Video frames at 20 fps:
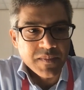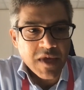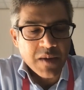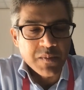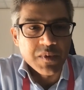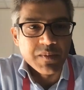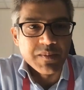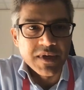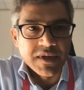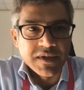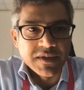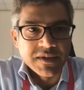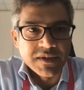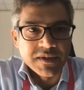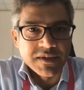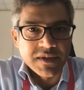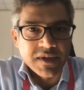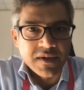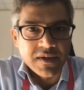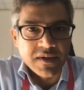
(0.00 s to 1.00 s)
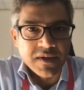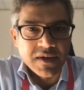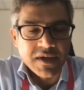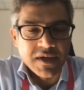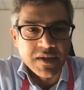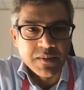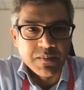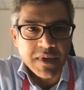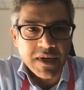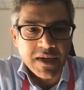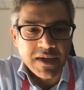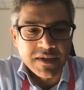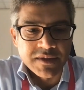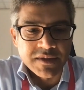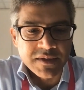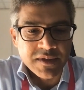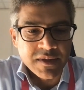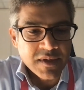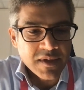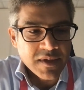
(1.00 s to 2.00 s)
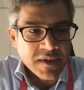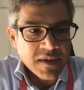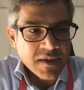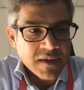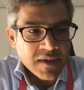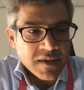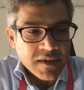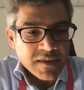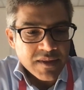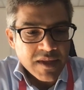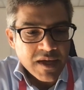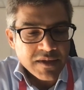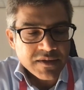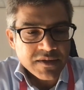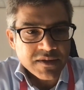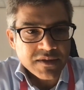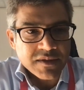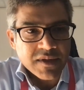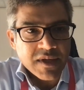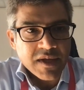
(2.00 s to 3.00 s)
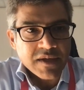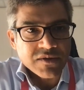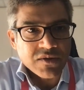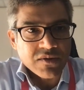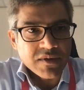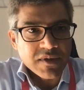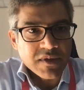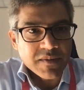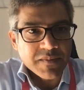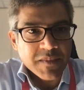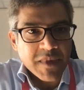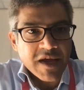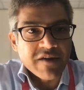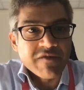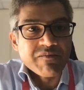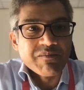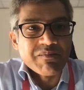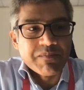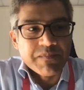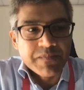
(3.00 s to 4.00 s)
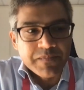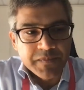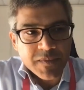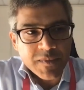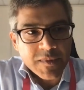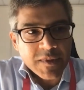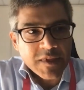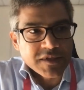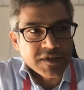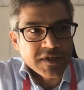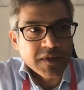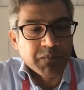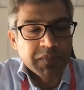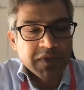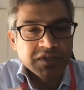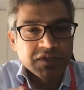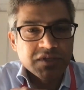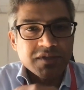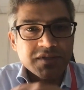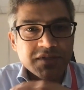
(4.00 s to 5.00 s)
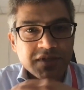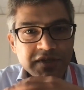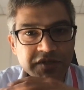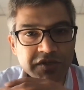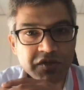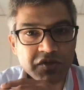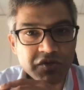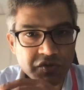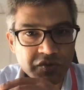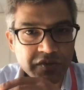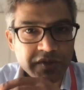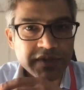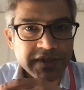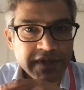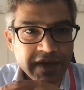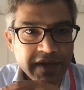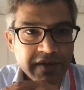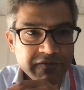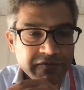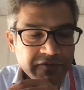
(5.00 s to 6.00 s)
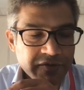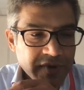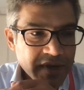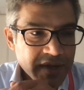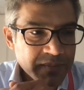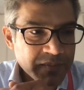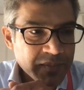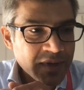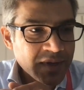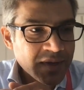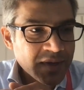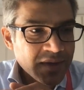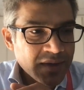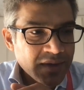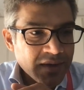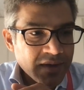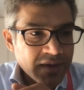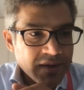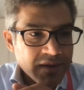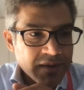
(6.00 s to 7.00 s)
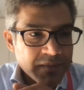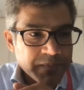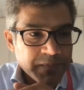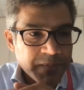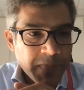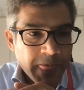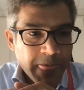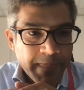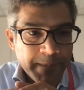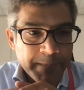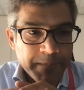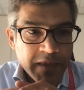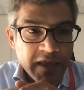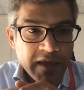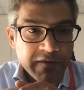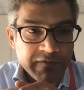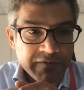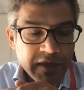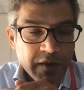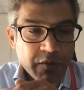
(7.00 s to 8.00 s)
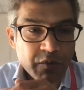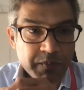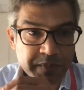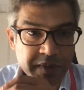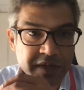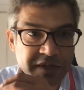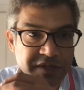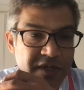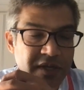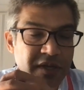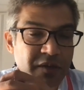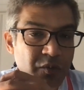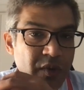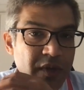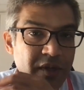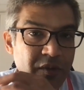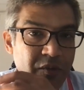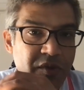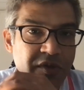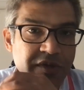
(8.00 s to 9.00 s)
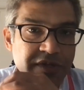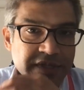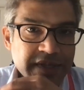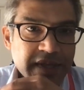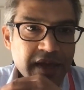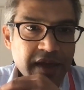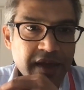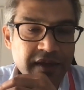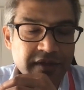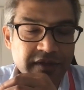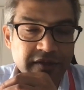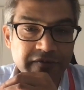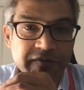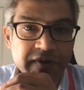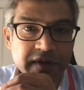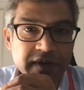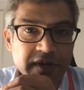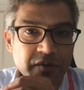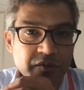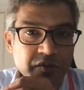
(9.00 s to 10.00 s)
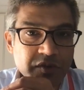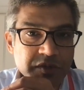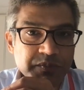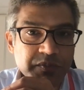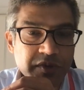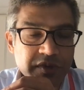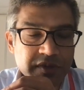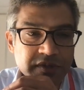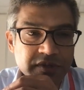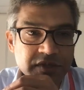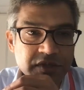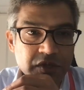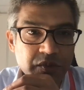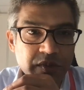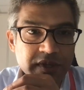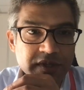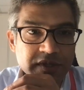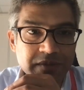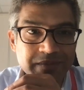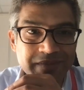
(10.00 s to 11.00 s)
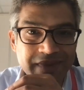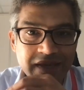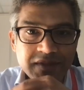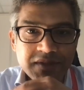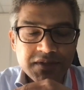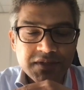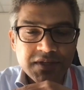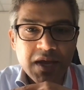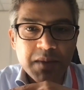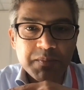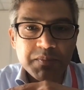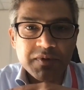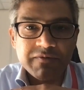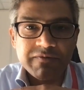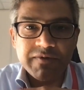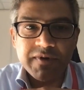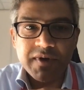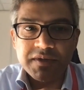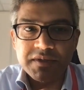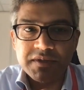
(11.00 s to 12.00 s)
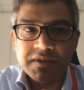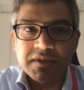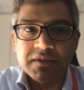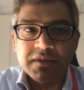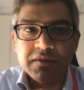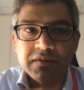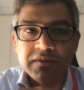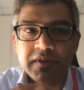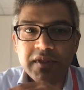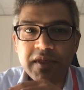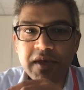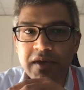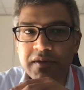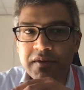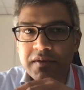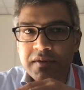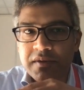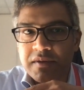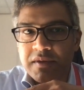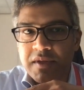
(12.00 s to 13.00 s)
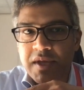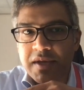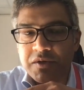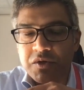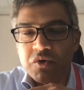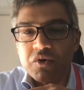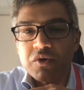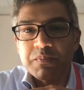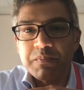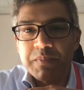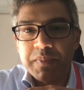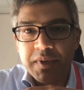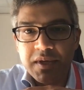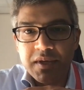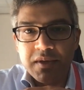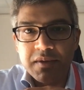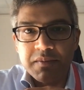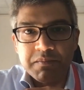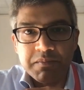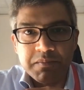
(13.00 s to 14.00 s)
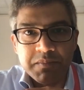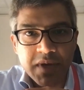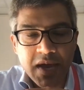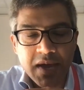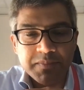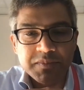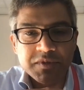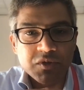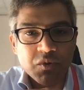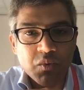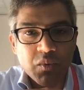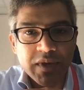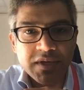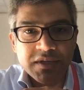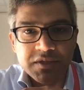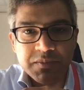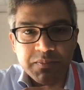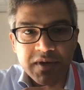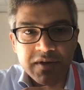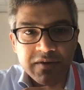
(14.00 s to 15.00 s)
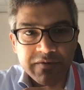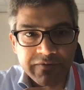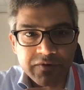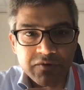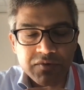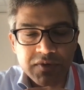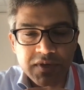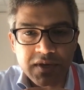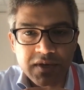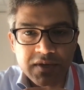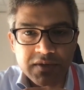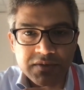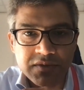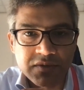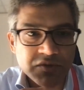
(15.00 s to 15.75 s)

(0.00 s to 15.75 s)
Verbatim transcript: capabilities are in place. That's on a kind of, let's say, business as usual time frame. If the political will was there and the funding was put to it to make this happen faster, that could be perhaps squeezed by a few years